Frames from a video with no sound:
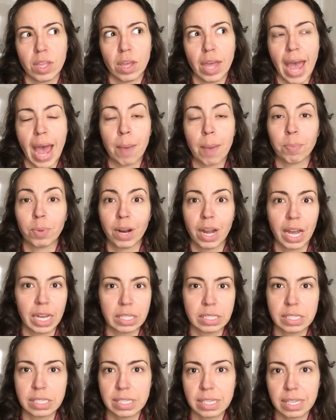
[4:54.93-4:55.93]

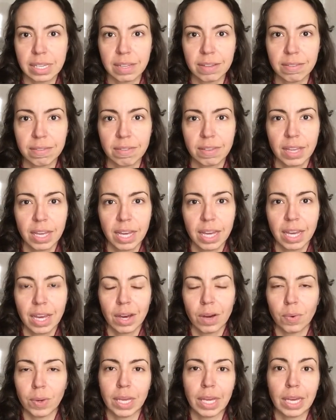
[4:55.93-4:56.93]
apprehensive.
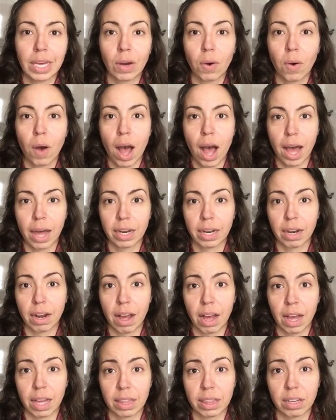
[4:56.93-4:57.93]
We can go on and
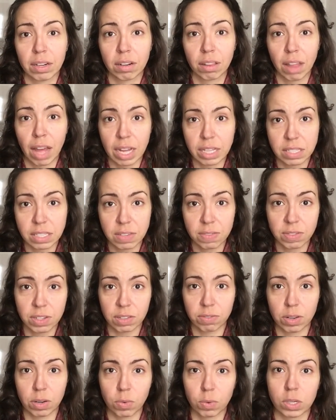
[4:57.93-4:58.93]
on. There are lots of
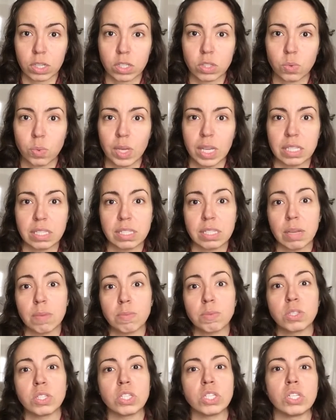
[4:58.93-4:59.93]
different words we can
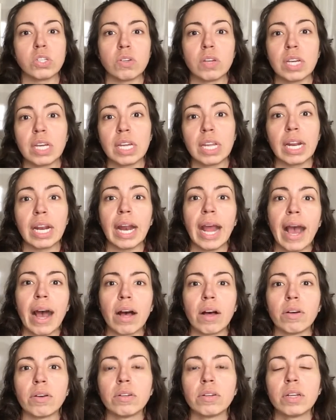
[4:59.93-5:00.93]
substitute in and
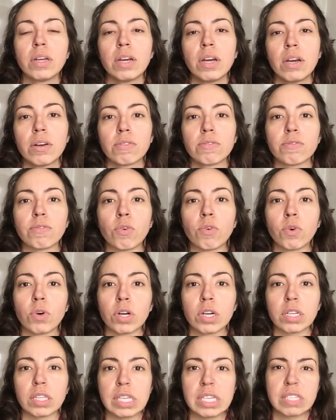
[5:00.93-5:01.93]
out
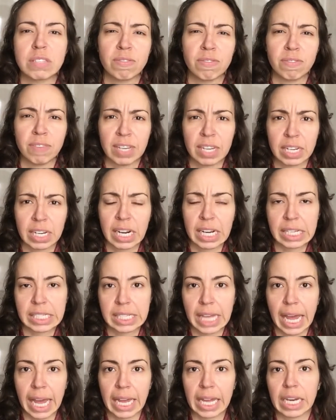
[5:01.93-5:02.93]
for these fear,
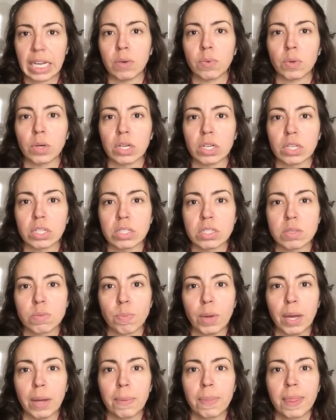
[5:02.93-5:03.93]
anxiety words,
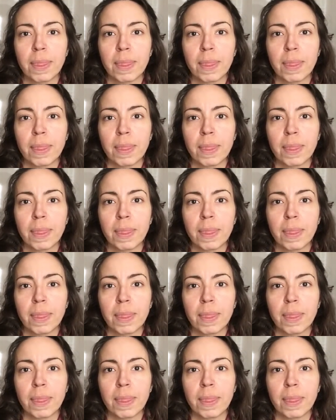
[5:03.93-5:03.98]
but